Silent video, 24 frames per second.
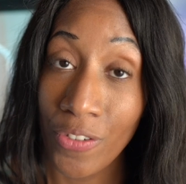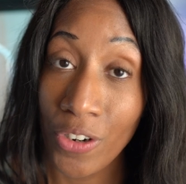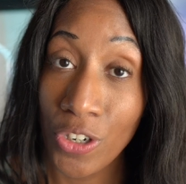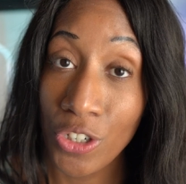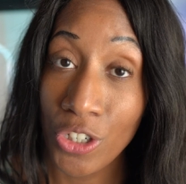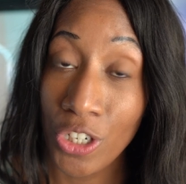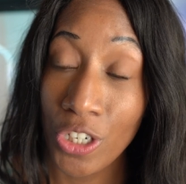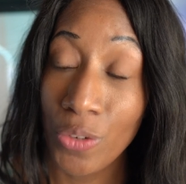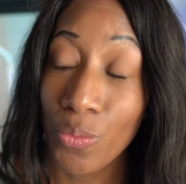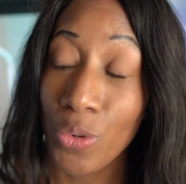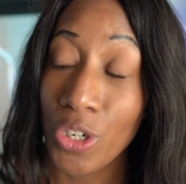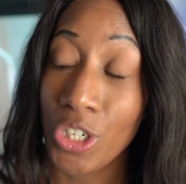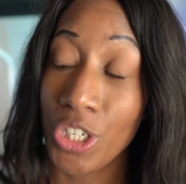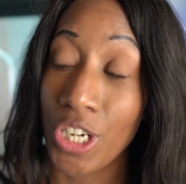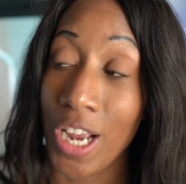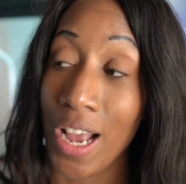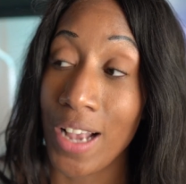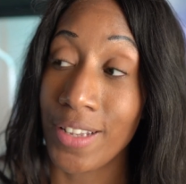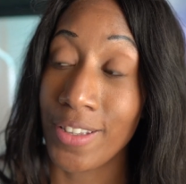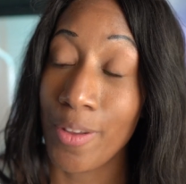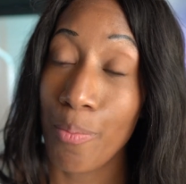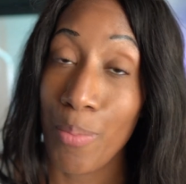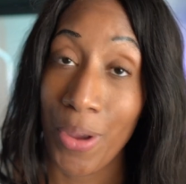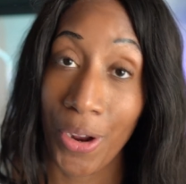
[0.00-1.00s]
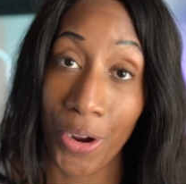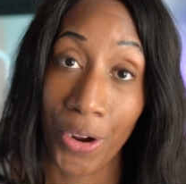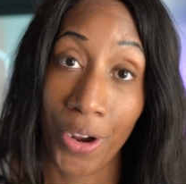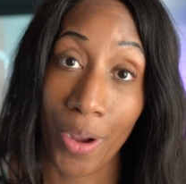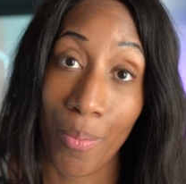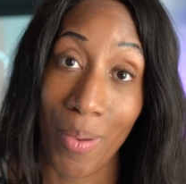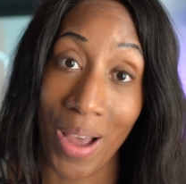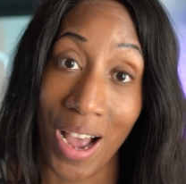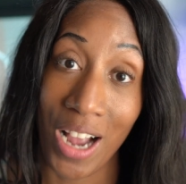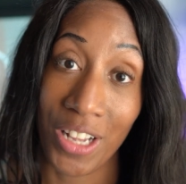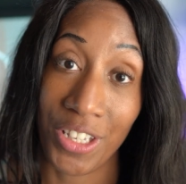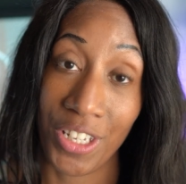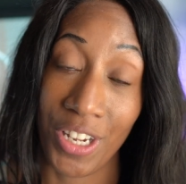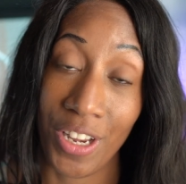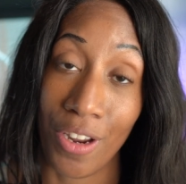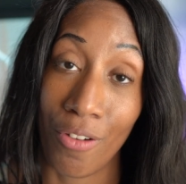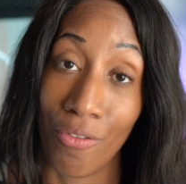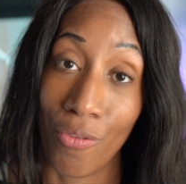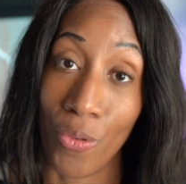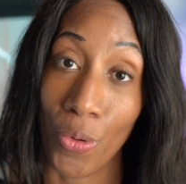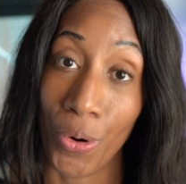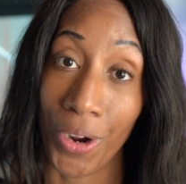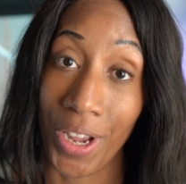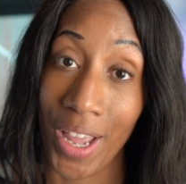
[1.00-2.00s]
version, which has a bigger capacity in
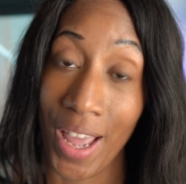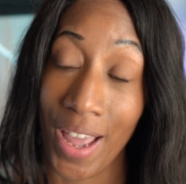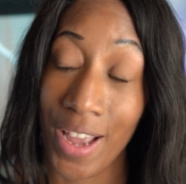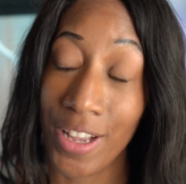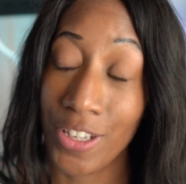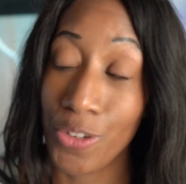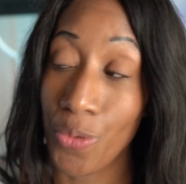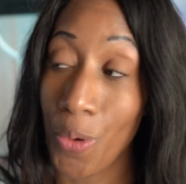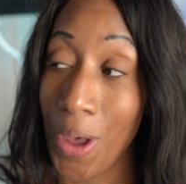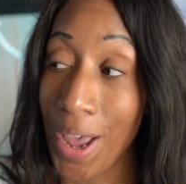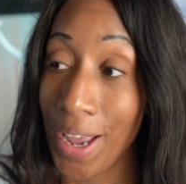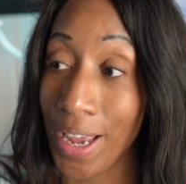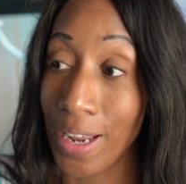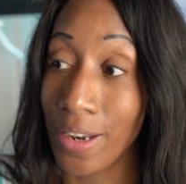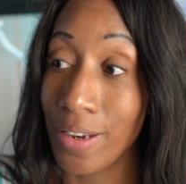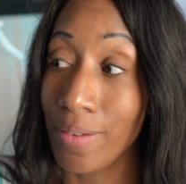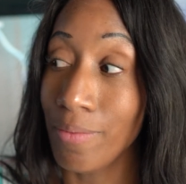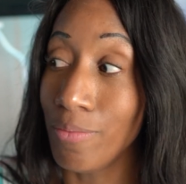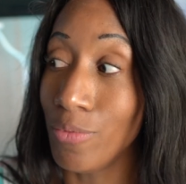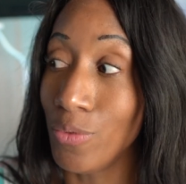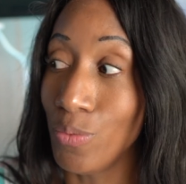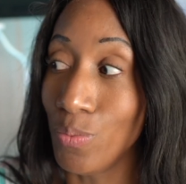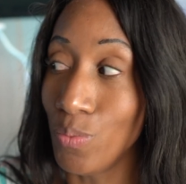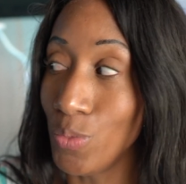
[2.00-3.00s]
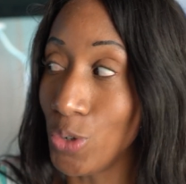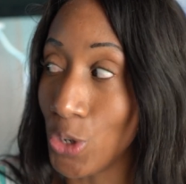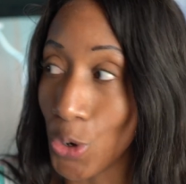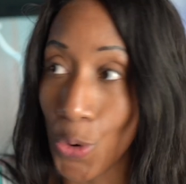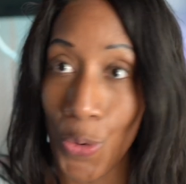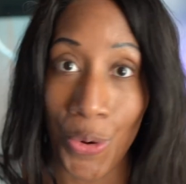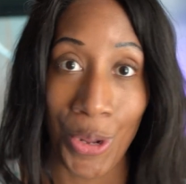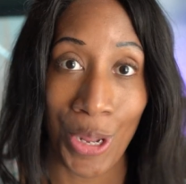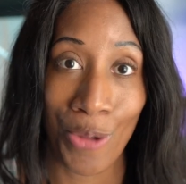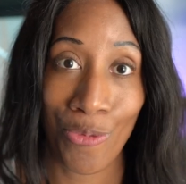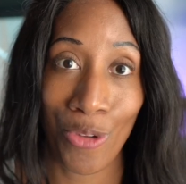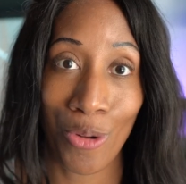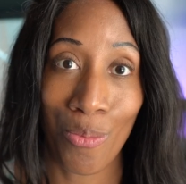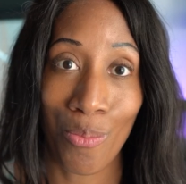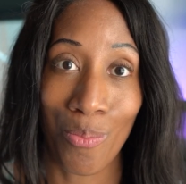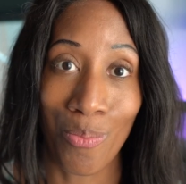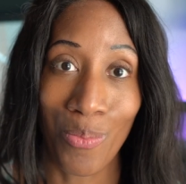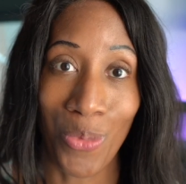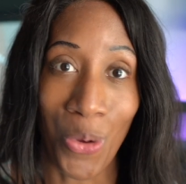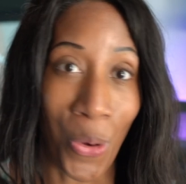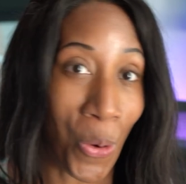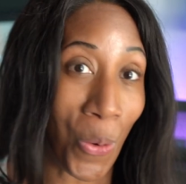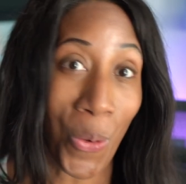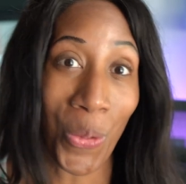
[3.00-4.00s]
4K, so I can do even
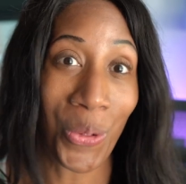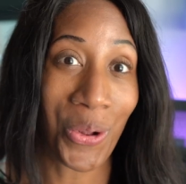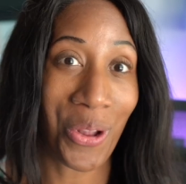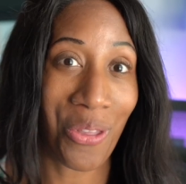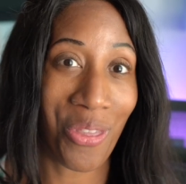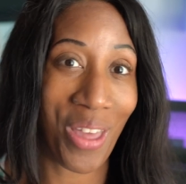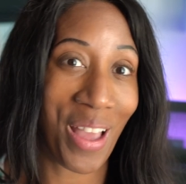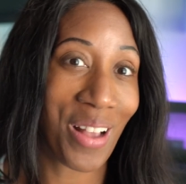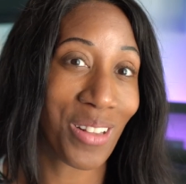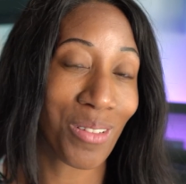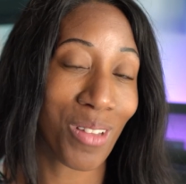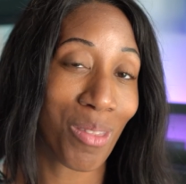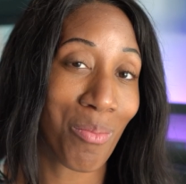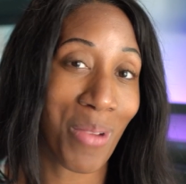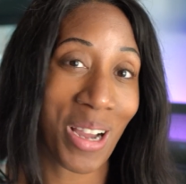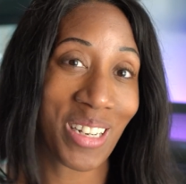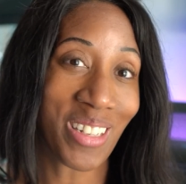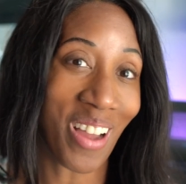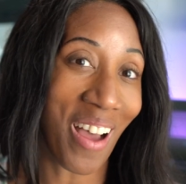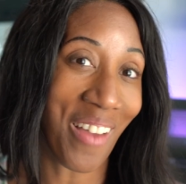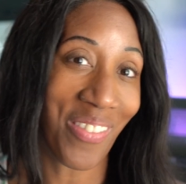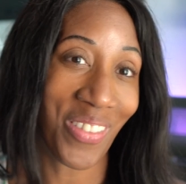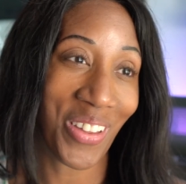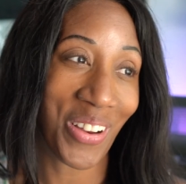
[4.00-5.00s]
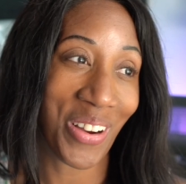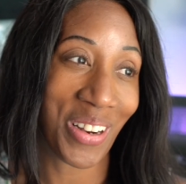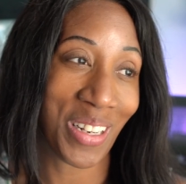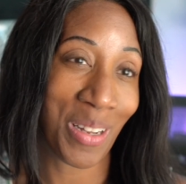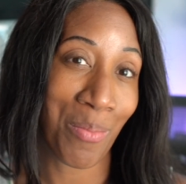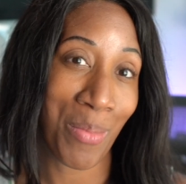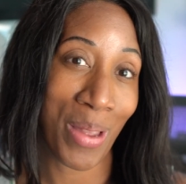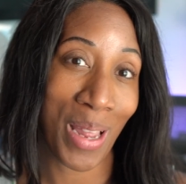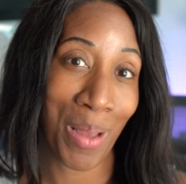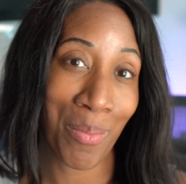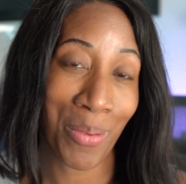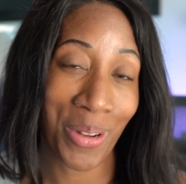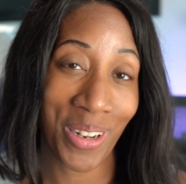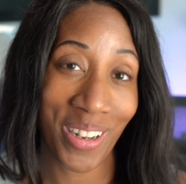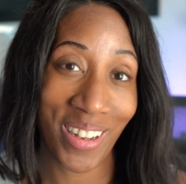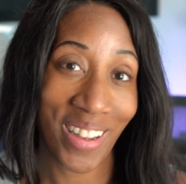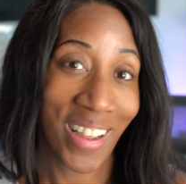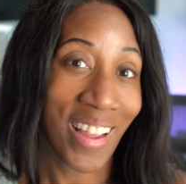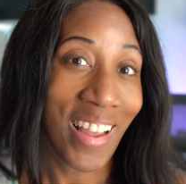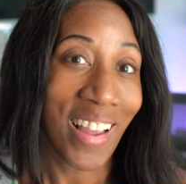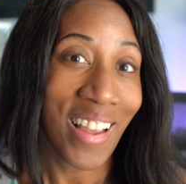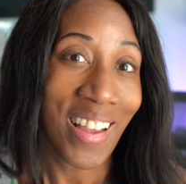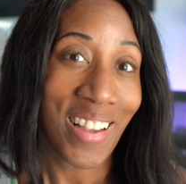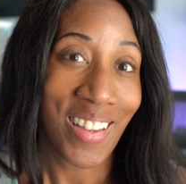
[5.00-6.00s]
cooler things with my Toddler and to be able to
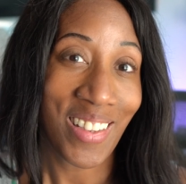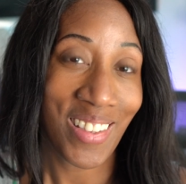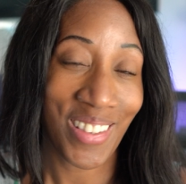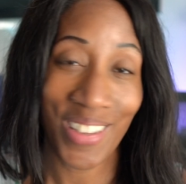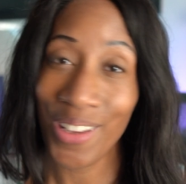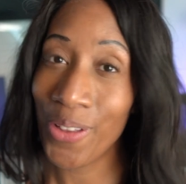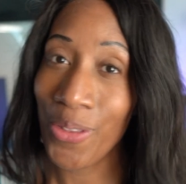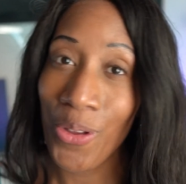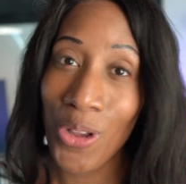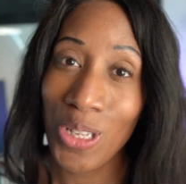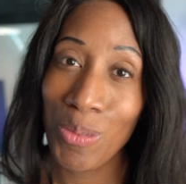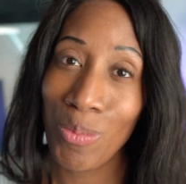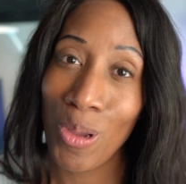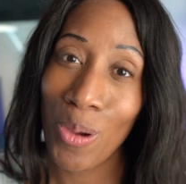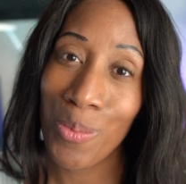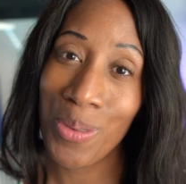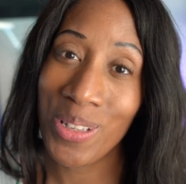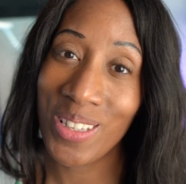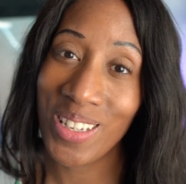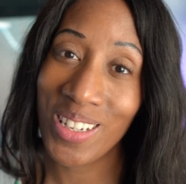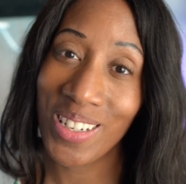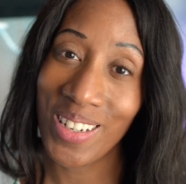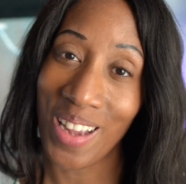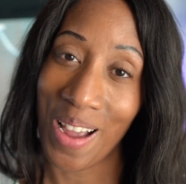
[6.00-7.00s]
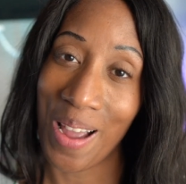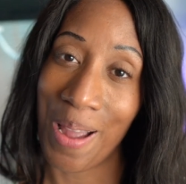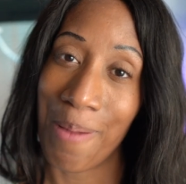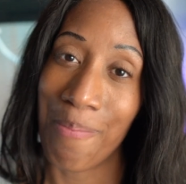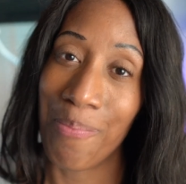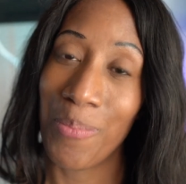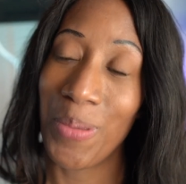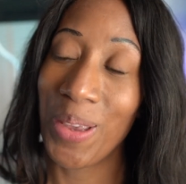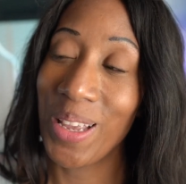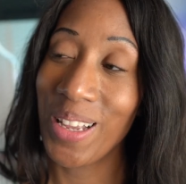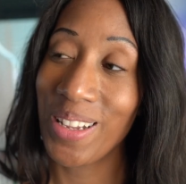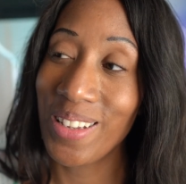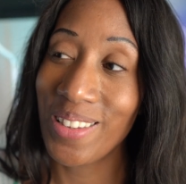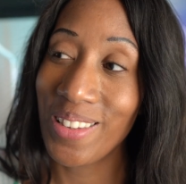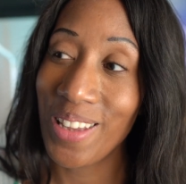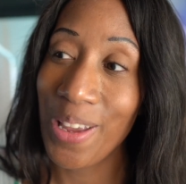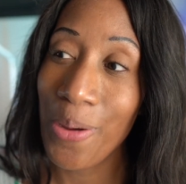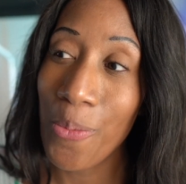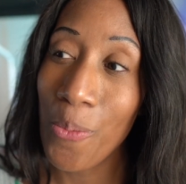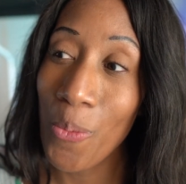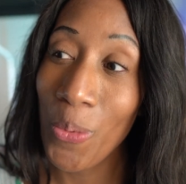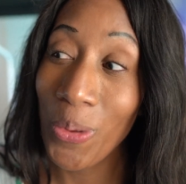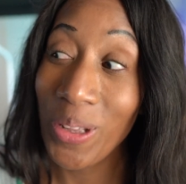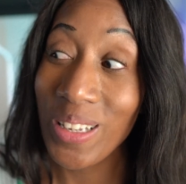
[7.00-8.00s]
seal those moments in time, because
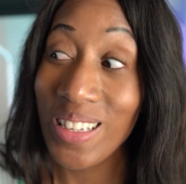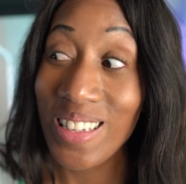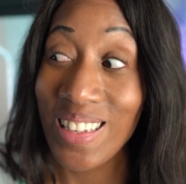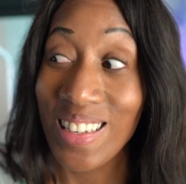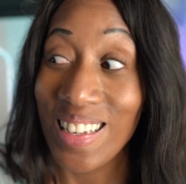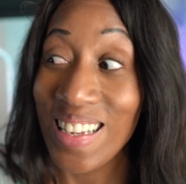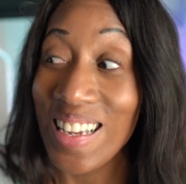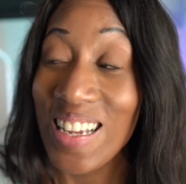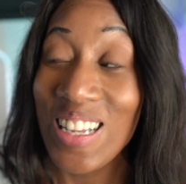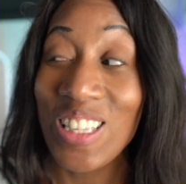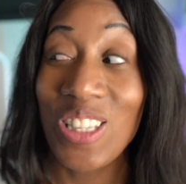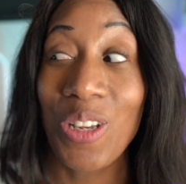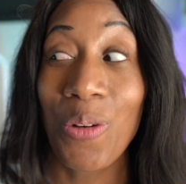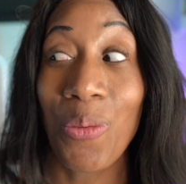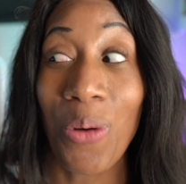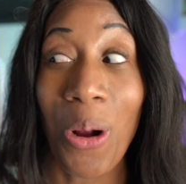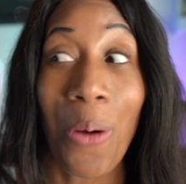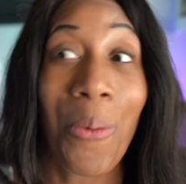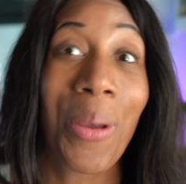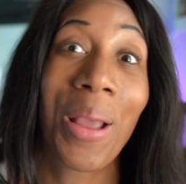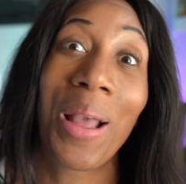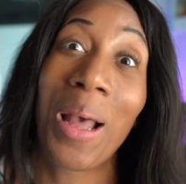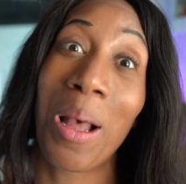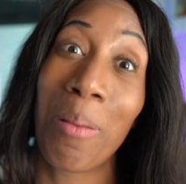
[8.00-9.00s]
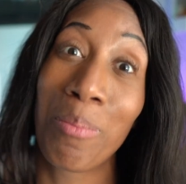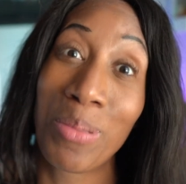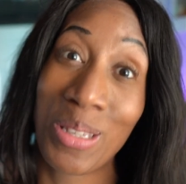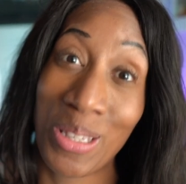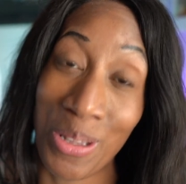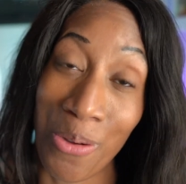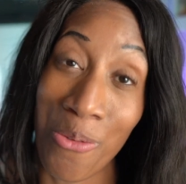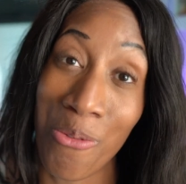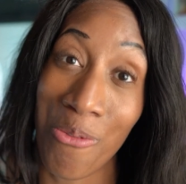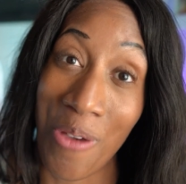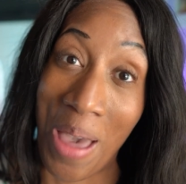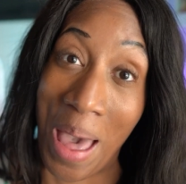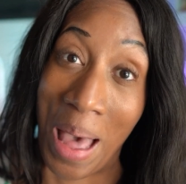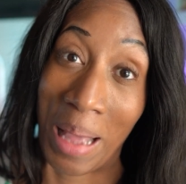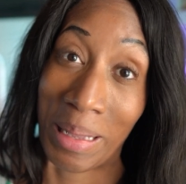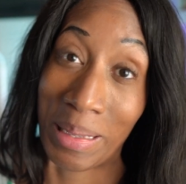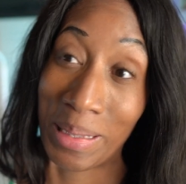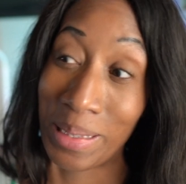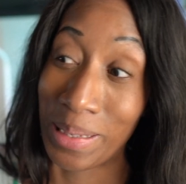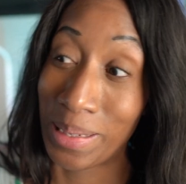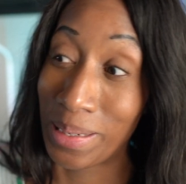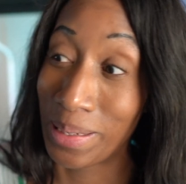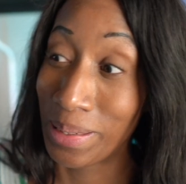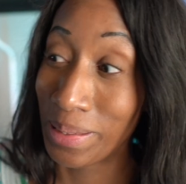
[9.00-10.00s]
he's growing up so
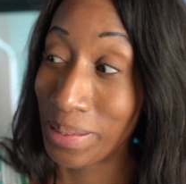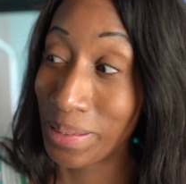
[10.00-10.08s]
fast.